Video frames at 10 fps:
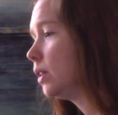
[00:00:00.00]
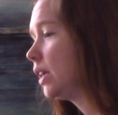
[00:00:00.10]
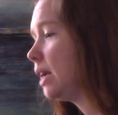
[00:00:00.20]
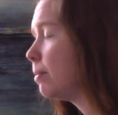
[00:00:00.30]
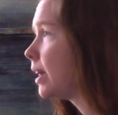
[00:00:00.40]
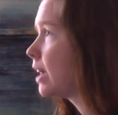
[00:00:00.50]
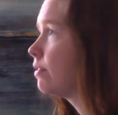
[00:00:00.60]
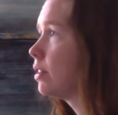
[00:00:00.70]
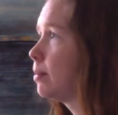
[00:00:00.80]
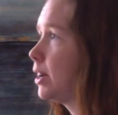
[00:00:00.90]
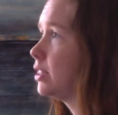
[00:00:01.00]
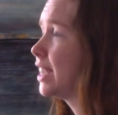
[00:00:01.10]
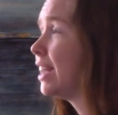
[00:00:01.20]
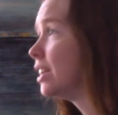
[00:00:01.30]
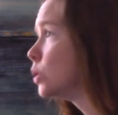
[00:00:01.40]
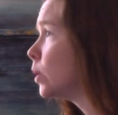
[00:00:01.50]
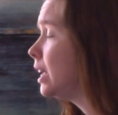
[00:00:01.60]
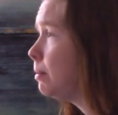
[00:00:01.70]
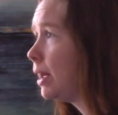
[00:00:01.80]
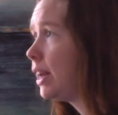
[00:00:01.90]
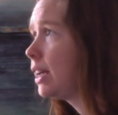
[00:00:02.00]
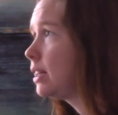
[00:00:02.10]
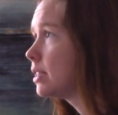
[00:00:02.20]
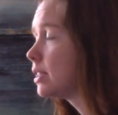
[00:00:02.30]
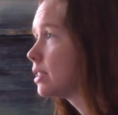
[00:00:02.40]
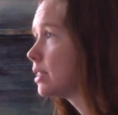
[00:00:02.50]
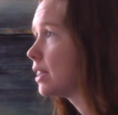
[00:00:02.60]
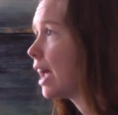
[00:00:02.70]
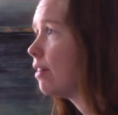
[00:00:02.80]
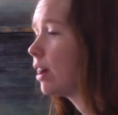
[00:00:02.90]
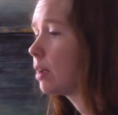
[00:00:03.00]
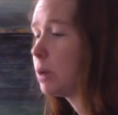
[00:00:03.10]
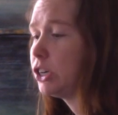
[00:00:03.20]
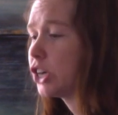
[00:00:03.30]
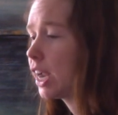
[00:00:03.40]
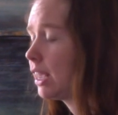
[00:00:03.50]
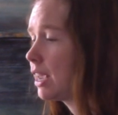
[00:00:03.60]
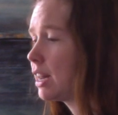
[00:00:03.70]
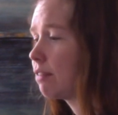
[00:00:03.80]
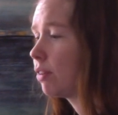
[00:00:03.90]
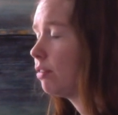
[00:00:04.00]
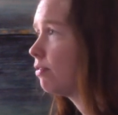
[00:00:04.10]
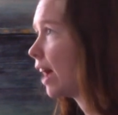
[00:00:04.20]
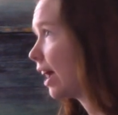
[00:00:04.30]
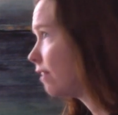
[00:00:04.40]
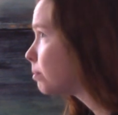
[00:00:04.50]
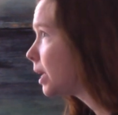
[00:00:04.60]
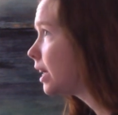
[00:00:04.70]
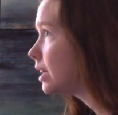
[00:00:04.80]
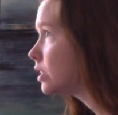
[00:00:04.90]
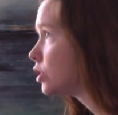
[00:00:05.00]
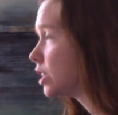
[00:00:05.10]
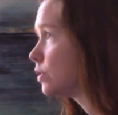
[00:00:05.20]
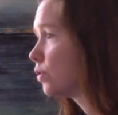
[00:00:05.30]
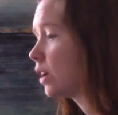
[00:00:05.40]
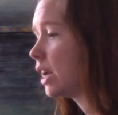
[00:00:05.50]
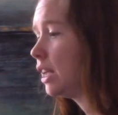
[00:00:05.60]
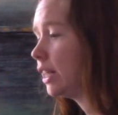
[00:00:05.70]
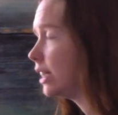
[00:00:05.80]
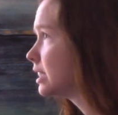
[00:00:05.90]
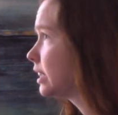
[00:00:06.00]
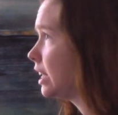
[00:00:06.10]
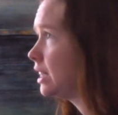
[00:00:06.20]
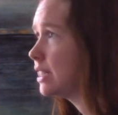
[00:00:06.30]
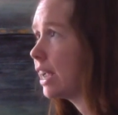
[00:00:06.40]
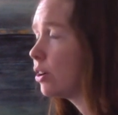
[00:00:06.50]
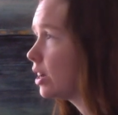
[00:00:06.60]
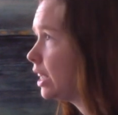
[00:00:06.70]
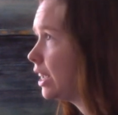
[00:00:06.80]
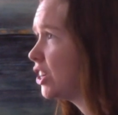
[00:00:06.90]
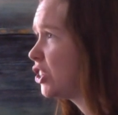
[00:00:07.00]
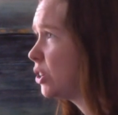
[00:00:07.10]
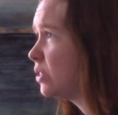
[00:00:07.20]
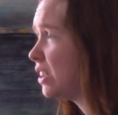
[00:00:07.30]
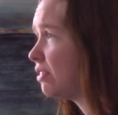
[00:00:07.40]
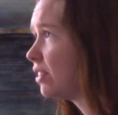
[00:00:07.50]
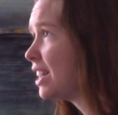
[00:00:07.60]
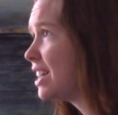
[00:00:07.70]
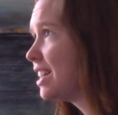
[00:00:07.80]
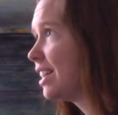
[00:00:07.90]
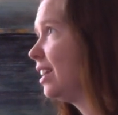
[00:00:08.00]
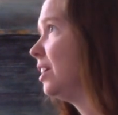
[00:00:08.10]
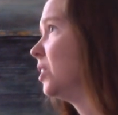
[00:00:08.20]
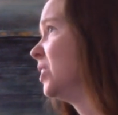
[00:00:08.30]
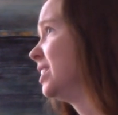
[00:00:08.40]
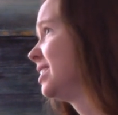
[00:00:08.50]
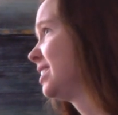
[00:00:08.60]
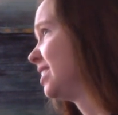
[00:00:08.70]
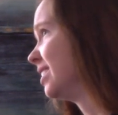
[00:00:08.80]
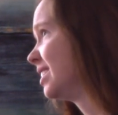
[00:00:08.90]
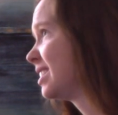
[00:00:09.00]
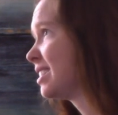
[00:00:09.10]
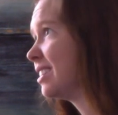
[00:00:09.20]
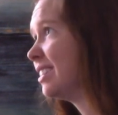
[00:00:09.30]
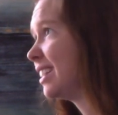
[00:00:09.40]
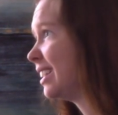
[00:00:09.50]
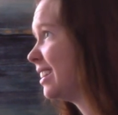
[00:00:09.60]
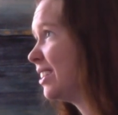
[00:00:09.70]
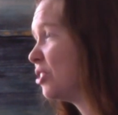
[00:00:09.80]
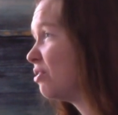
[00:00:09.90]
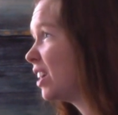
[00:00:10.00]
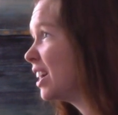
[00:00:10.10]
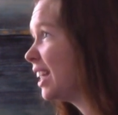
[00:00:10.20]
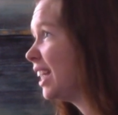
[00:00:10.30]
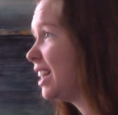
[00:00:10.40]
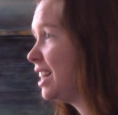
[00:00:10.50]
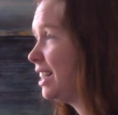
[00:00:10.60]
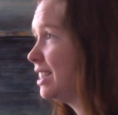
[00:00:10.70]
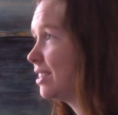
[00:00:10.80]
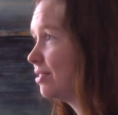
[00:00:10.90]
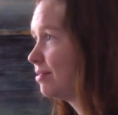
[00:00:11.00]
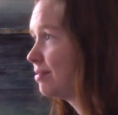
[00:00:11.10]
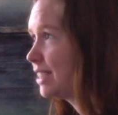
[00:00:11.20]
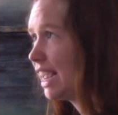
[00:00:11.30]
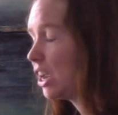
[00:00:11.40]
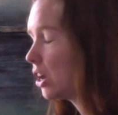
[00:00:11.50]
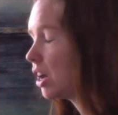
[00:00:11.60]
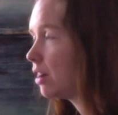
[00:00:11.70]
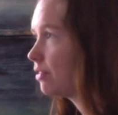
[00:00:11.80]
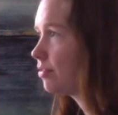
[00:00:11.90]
Keep it on for about 10 to 20 minutes. I recommend checking it every 5 minutes just for any like skin integrity issues if, it starts looking a little funky and you need to take it off.